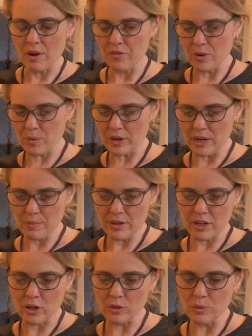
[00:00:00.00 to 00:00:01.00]
Now, if you're
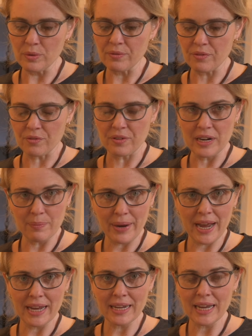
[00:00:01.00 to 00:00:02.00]
working with a
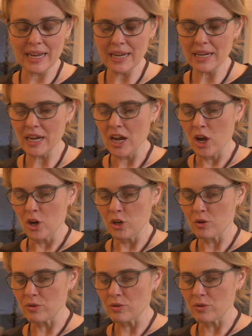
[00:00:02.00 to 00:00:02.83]
gluten-free pancake,